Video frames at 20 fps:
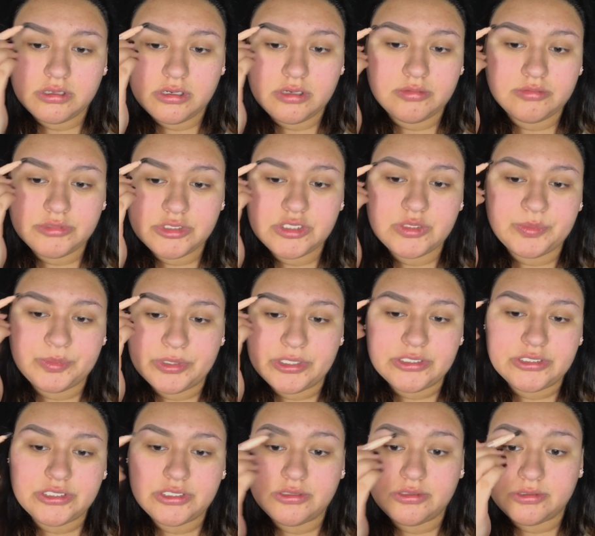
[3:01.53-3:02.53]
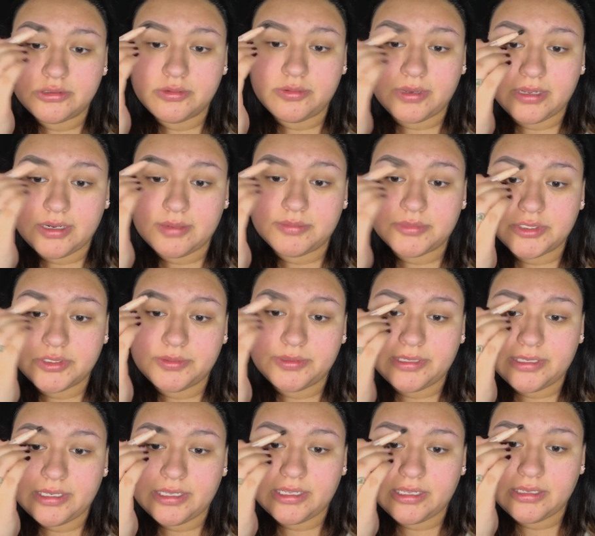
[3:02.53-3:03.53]
I'm just brushing through while I'm
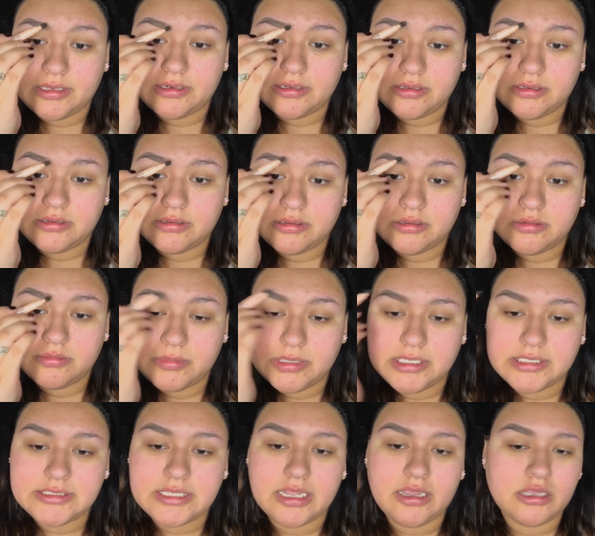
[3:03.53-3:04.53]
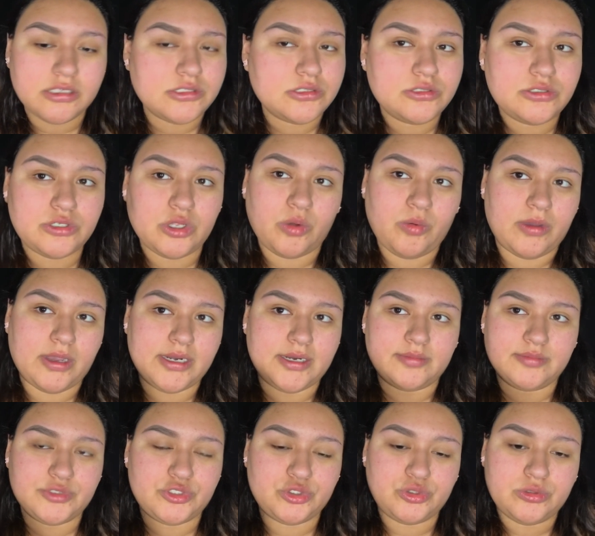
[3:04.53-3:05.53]
doing that because I also don't want
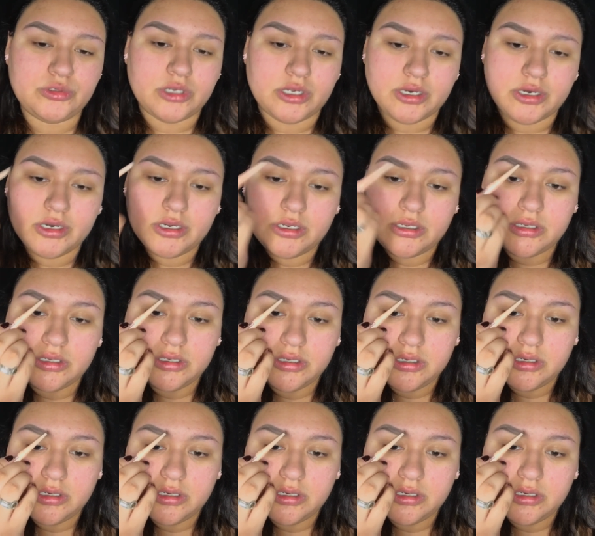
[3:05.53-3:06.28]
them too dark.